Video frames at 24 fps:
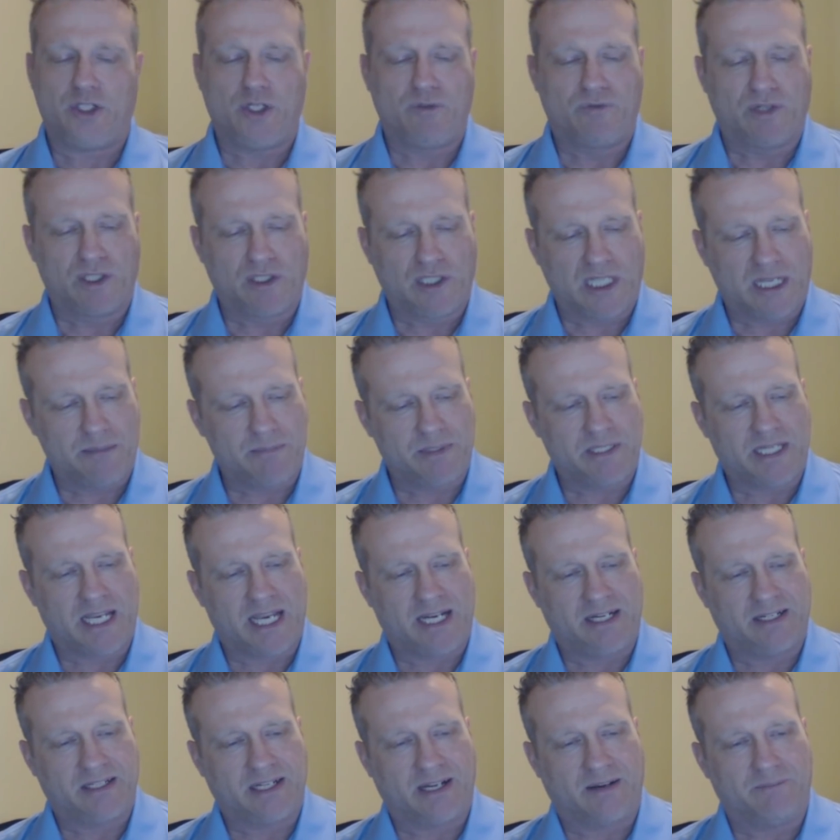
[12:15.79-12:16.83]
you've
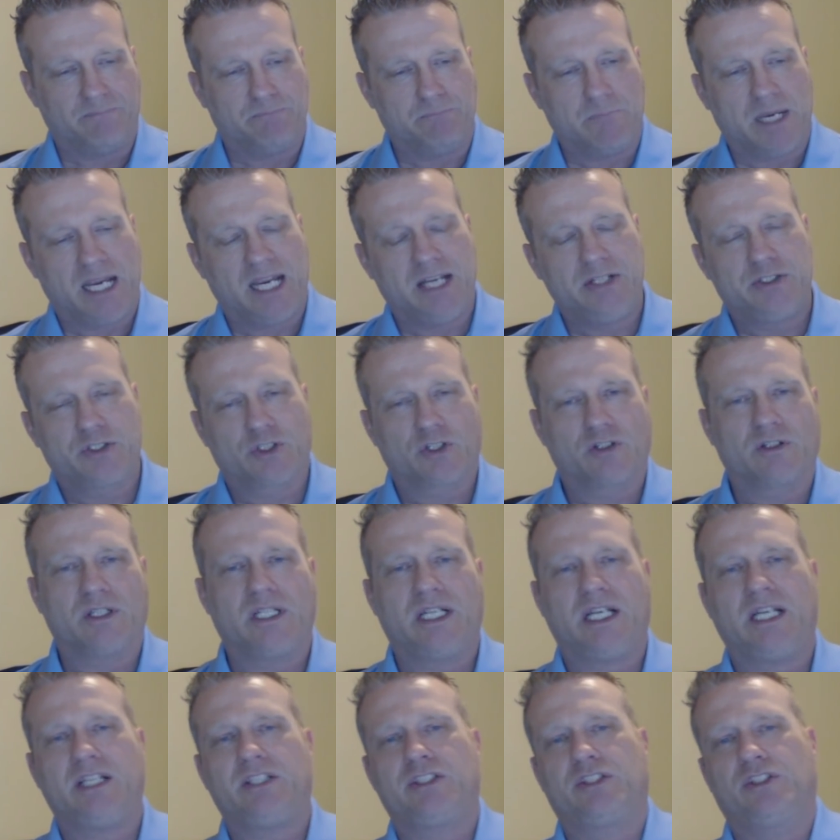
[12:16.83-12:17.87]
eliminated a major
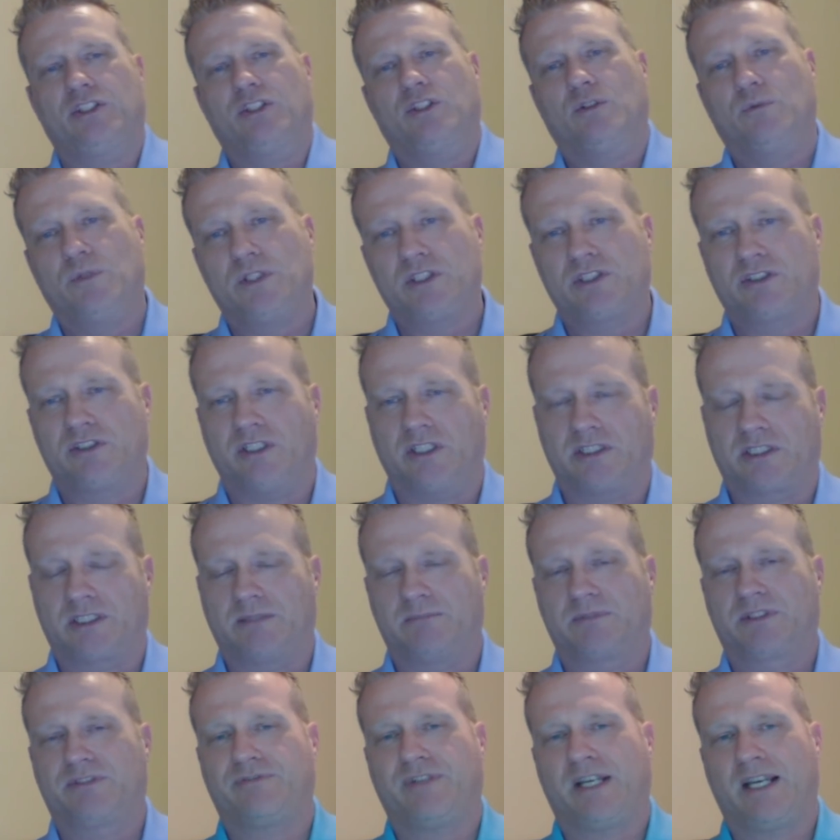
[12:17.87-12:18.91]
issue with
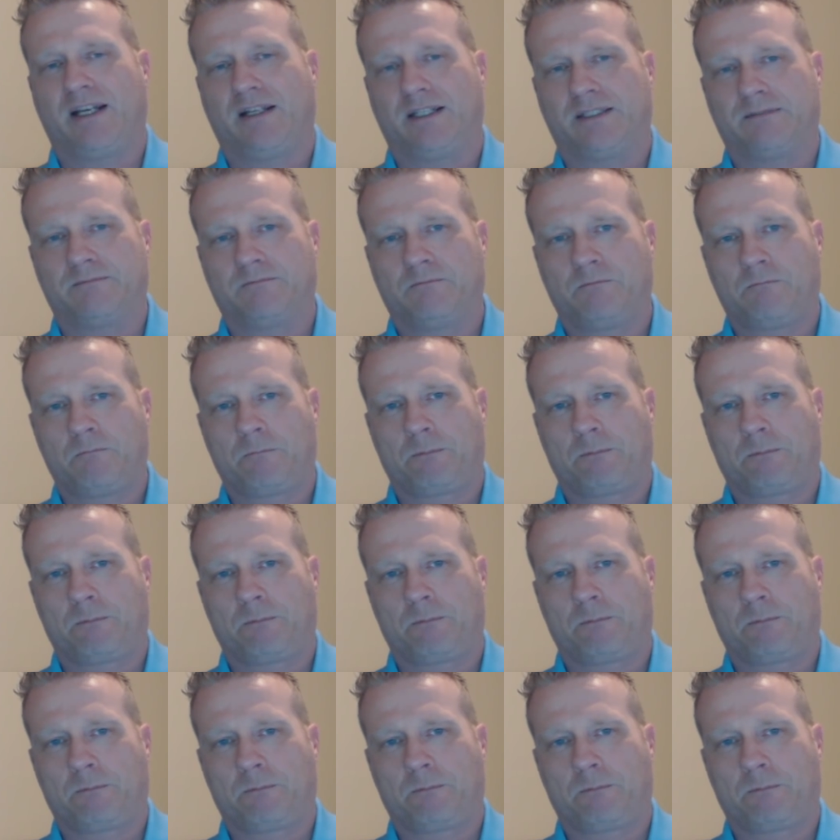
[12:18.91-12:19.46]
systems failing.